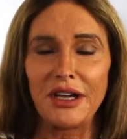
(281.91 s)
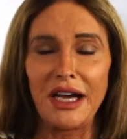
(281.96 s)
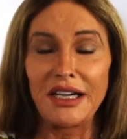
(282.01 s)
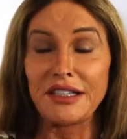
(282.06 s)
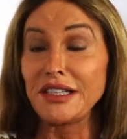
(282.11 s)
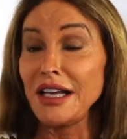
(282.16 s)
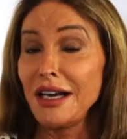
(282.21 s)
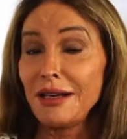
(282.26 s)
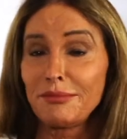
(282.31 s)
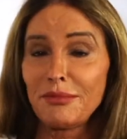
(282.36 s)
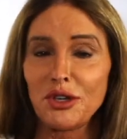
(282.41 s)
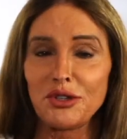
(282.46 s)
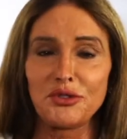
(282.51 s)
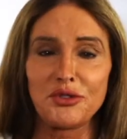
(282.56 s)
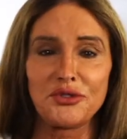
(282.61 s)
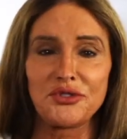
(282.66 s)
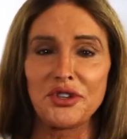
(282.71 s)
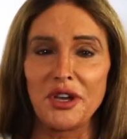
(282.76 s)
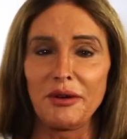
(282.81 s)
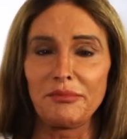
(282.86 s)
I tell them to do
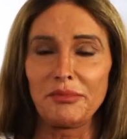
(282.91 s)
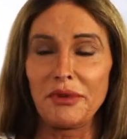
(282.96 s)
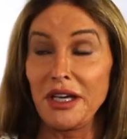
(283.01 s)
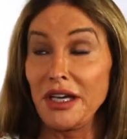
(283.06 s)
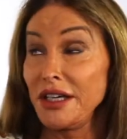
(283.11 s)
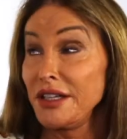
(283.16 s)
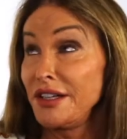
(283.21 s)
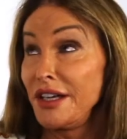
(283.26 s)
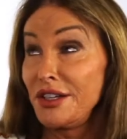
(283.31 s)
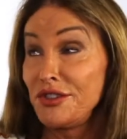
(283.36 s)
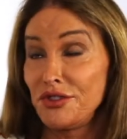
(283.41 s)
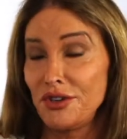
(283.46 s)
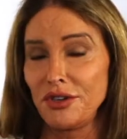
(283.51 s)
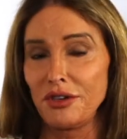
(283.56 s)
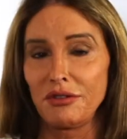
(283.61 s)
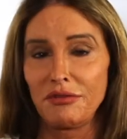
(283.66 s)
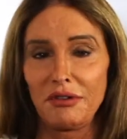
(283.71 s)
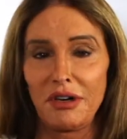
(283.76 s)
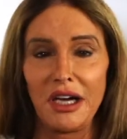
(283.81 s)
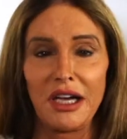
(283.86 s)
something and they turn
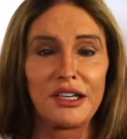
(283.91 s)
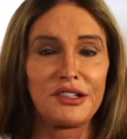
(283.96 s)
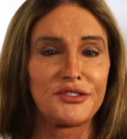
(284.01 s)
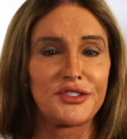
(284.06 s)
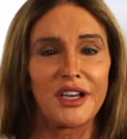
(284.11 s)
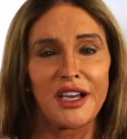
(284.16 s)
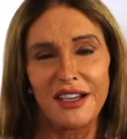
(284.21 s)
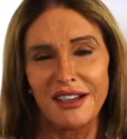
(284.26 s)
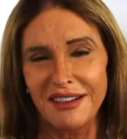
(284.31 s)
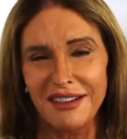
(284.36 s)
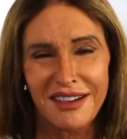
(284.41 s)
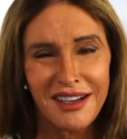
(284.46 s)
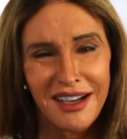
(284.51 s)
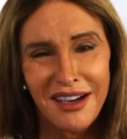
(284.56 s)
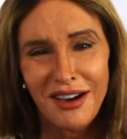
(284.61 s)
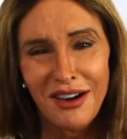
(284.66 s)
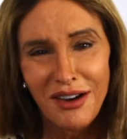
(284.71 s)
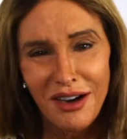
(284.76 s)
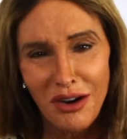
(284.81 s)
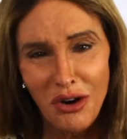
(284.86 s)
around and say,
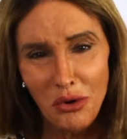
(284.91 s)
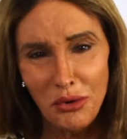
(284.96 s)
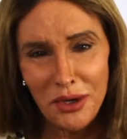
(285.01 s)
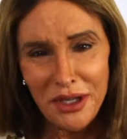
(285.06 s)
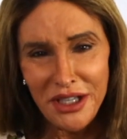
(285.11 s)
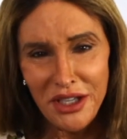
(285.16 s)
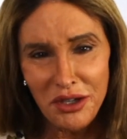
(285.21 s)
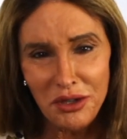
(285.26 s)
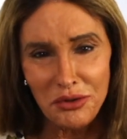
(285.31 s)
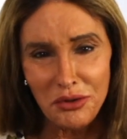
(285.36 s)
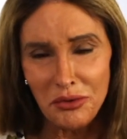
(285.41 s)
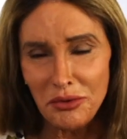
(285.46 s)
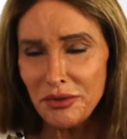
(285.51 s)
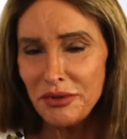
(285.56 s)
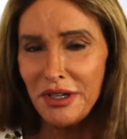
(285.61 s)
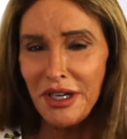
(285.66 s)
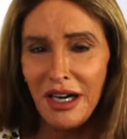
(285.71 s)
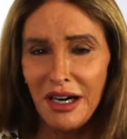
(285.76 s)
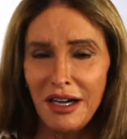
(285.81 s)
who are you?